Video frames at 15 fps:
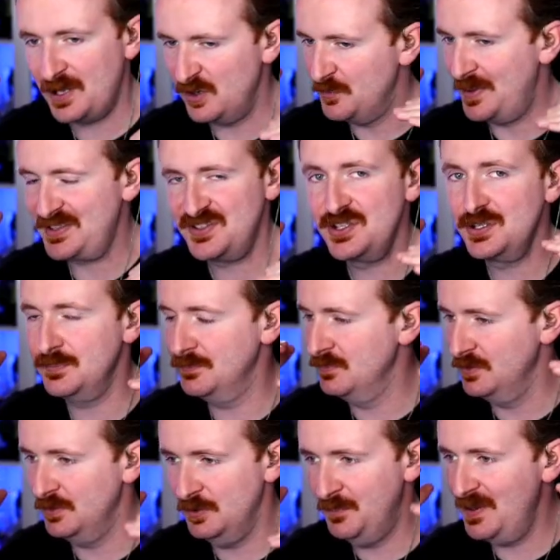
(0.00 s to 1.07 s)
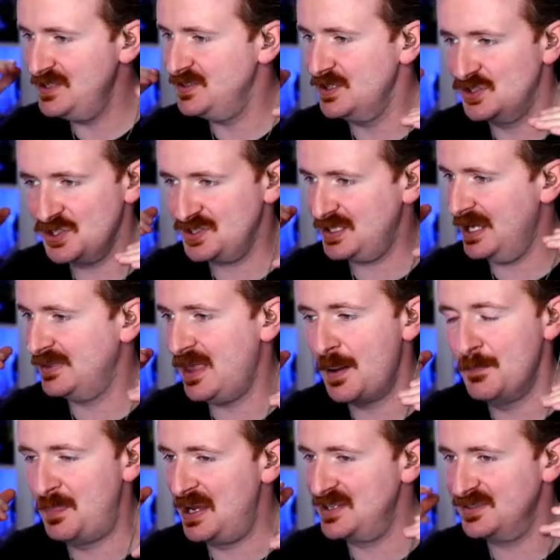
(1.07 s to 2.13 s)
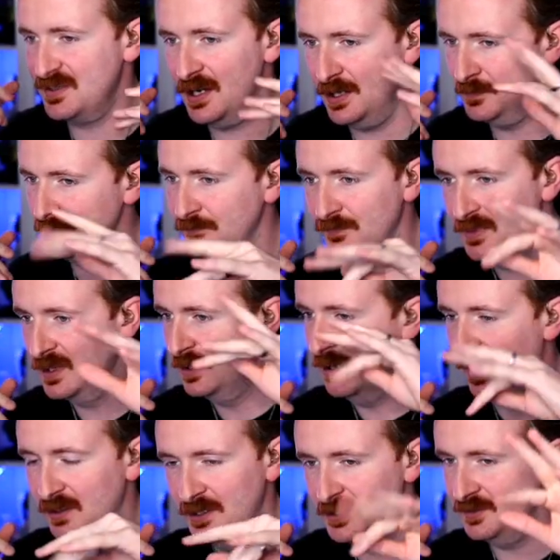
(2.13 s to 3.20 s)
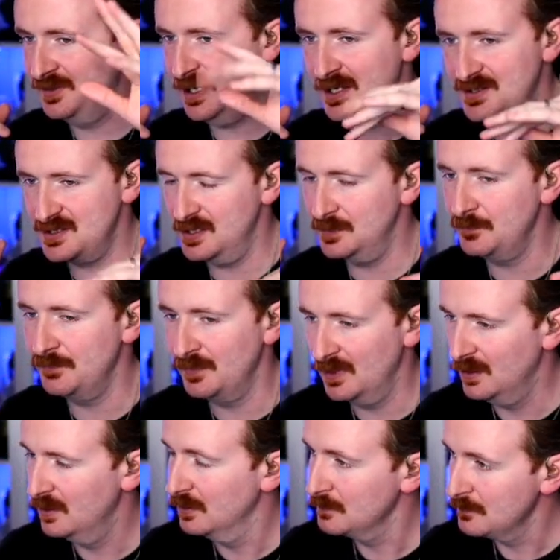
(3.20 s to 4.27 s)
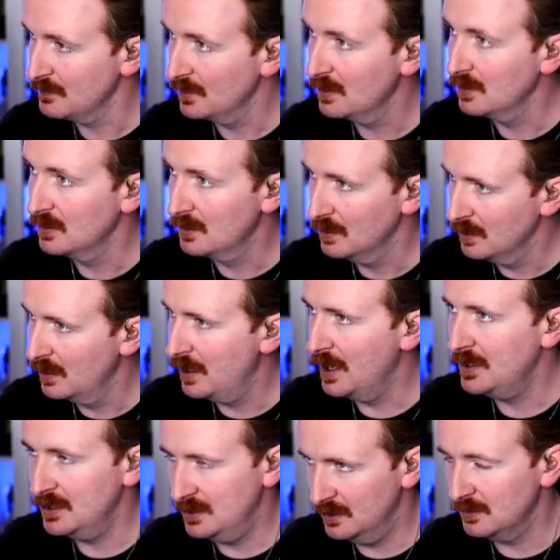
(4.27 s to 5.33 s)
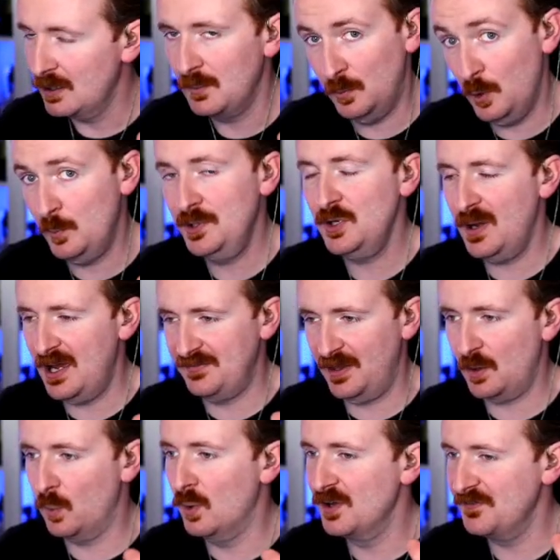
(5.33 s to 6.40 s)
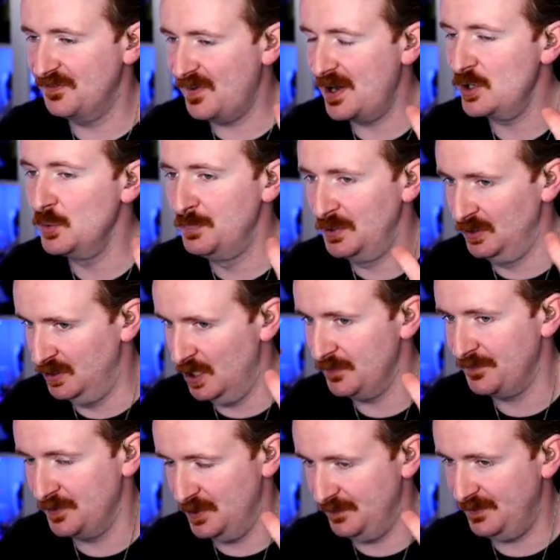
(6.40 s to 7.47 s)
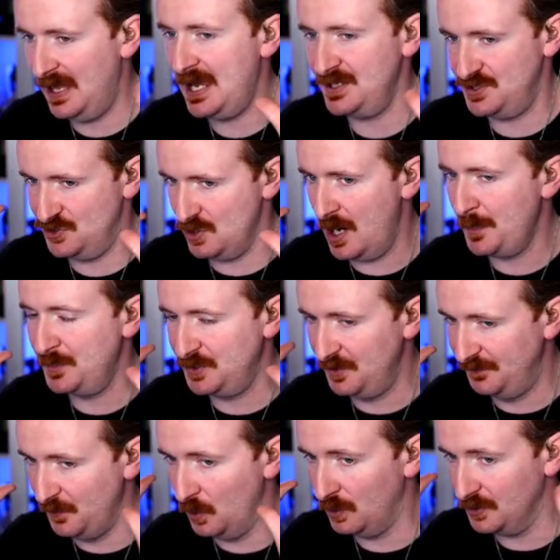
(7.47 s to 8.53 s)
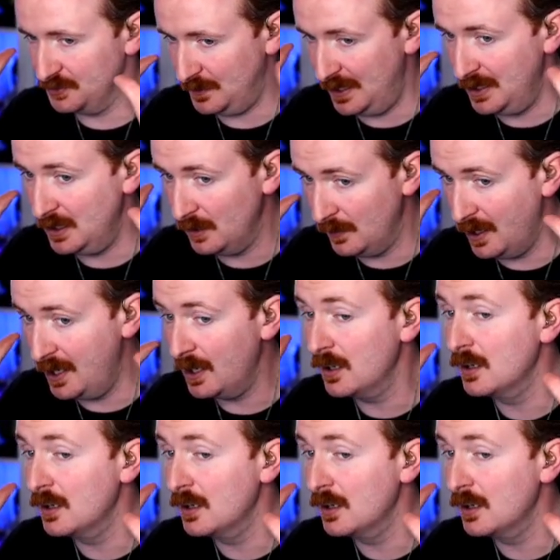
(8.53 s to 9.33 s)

You basically just got that bass line, a little dancing, and then we do have like one final build up for the last drop with the vocals right here, right?